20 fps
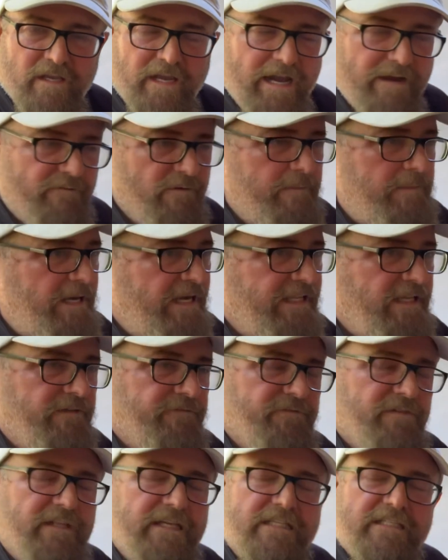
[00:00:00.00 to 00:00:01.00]
Everybody
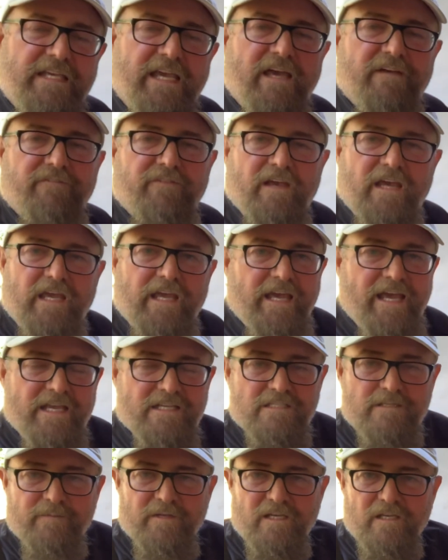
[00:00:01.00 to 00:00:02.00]
at Felice Cafe
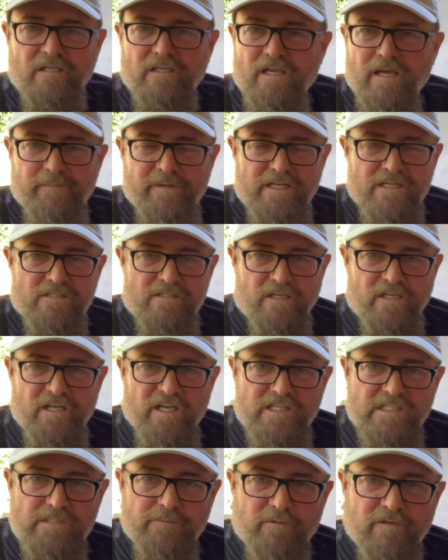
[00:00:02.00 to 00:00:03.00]
has to come in as a
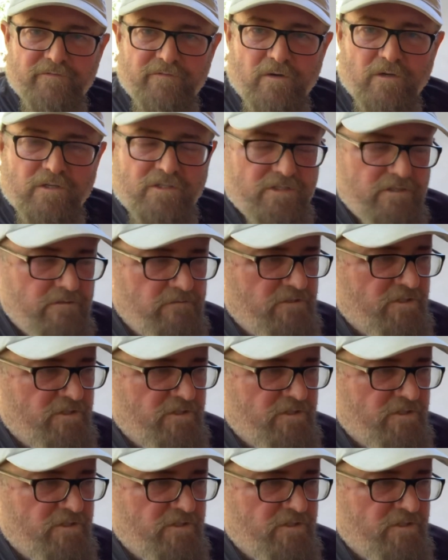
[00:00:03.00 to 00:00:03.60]
customer first.